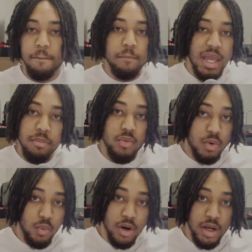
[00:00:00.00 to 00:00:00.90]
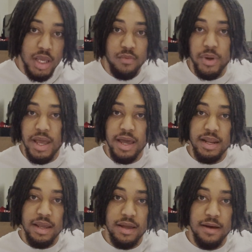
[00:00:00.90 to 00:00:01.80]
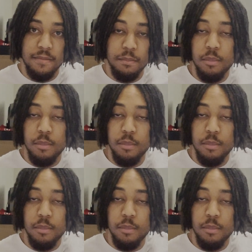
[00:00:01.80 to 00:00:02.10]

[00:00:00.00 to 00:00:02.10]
maybe would work if we had a